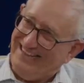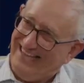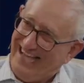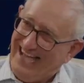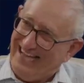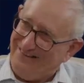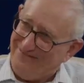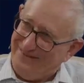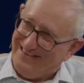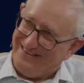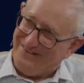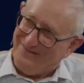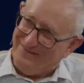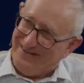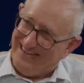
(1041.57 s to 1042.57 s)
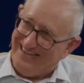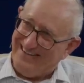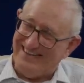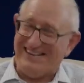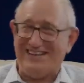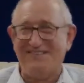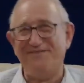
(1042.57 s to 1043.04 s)
and the Advent
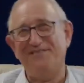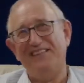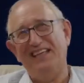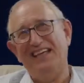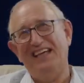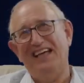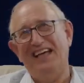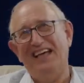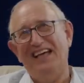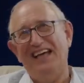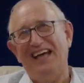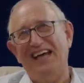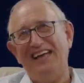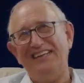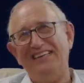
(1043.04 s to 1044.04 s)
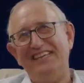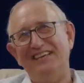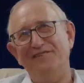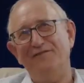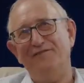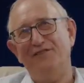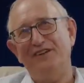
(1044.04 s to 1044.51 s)
Awakening.
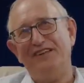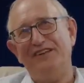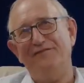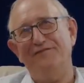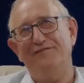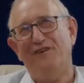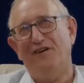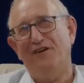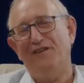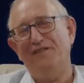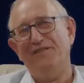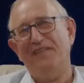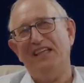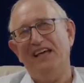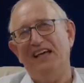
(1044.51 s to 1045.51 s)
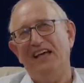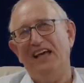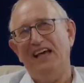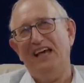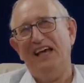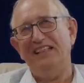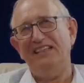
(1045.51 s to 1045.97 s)
1844.
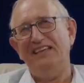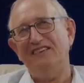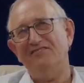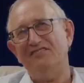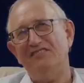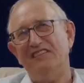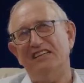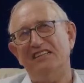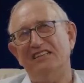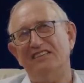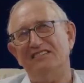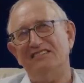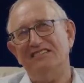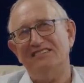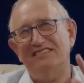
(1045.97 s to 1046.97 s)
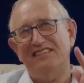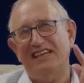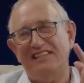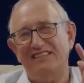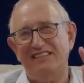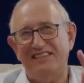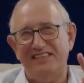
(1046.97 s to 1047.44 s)
And the interesting is
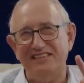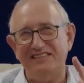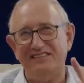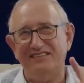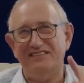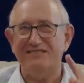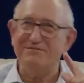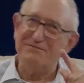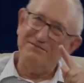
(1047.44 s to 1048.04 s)
that this